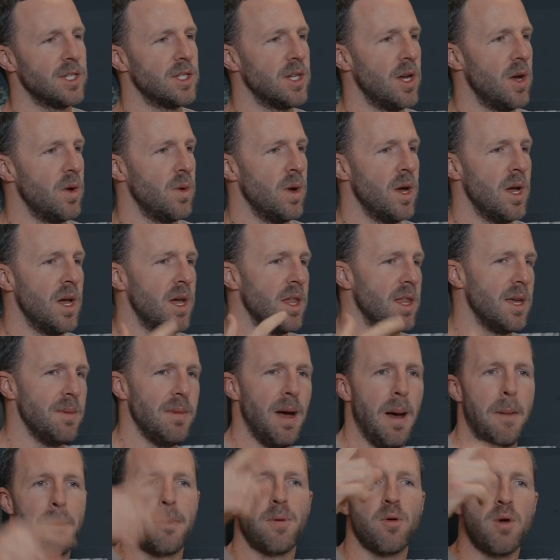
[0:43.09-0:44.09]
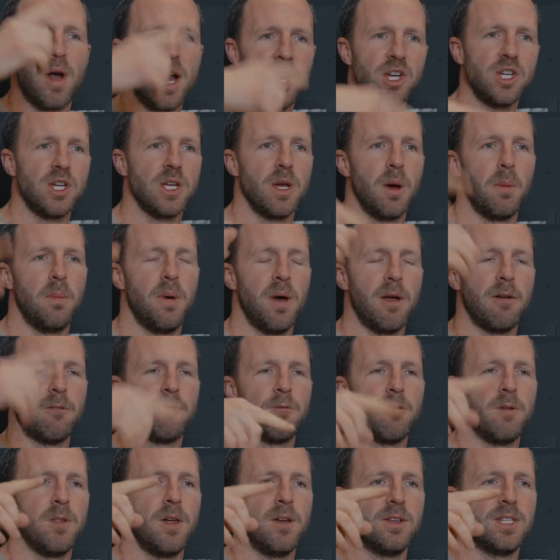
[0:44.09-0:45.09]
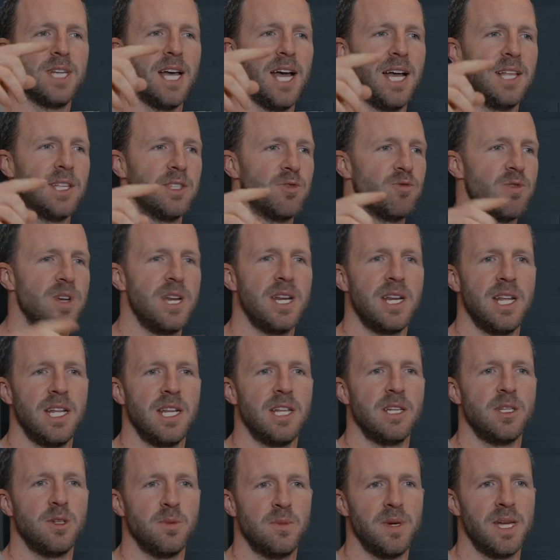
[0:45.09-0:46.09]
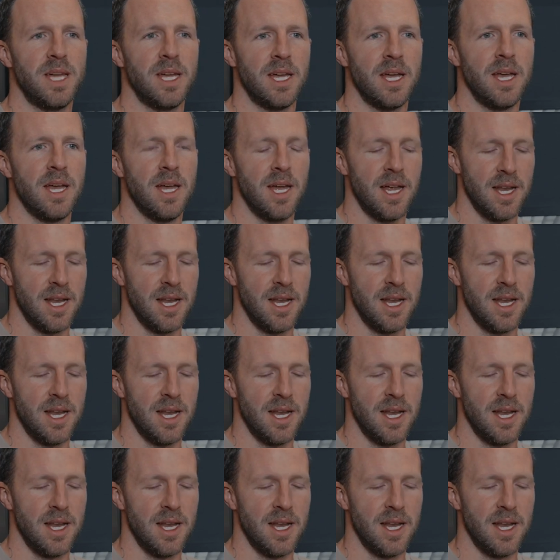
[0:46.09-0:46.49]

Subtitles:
So the amount of pressure you're putting through those hands really needed to be